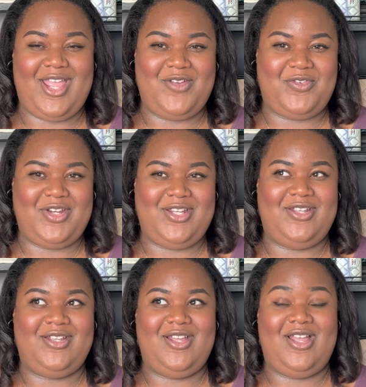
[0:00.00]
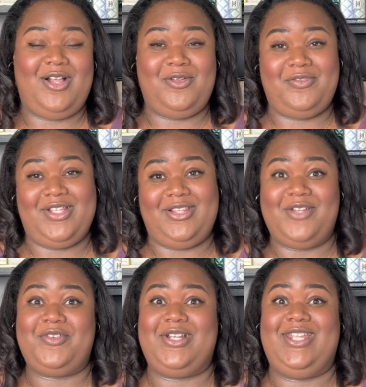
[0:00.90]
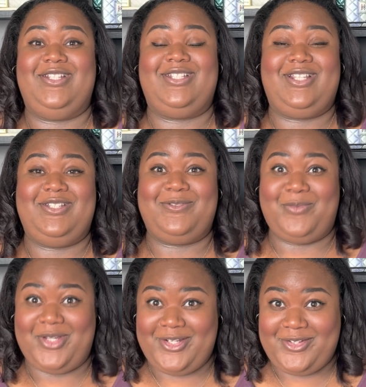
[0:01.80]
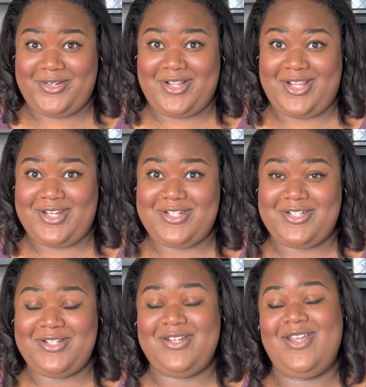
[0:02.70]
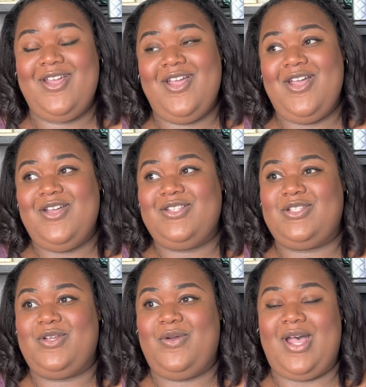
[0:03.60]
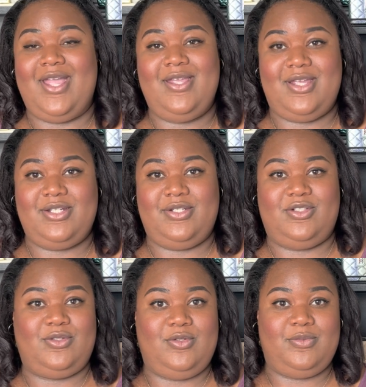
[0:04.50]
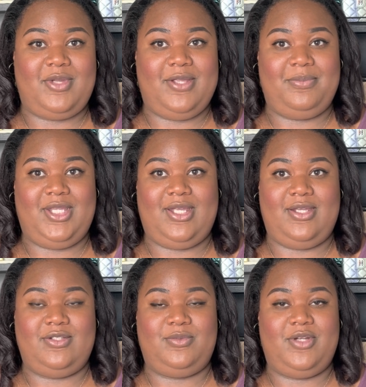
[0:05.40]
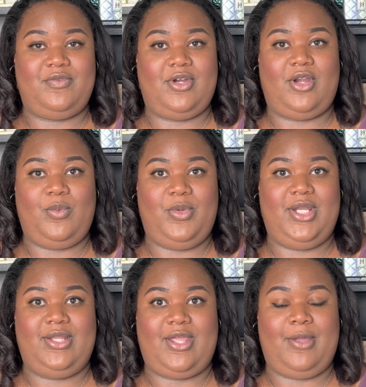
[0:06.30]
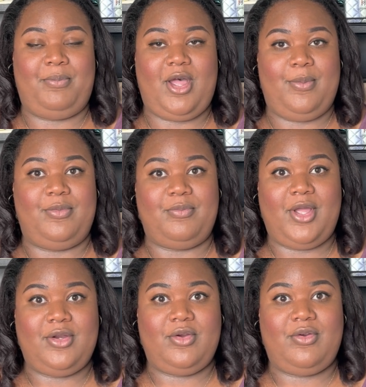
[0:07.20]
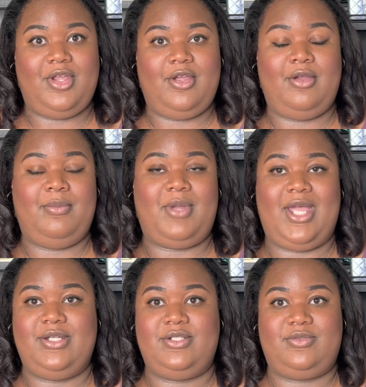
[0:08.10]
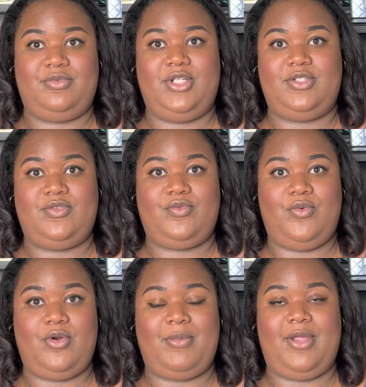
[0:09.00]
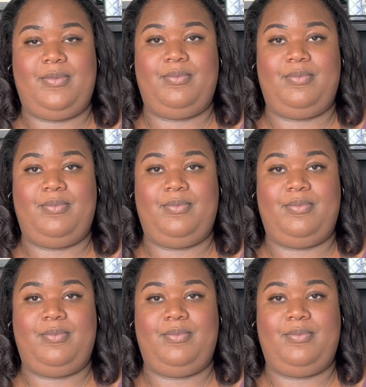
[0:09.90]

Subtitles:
every LV lover needs at least one in their collection. So I actually sold mine because whenever I wanted that pop of monogram, I just reached for my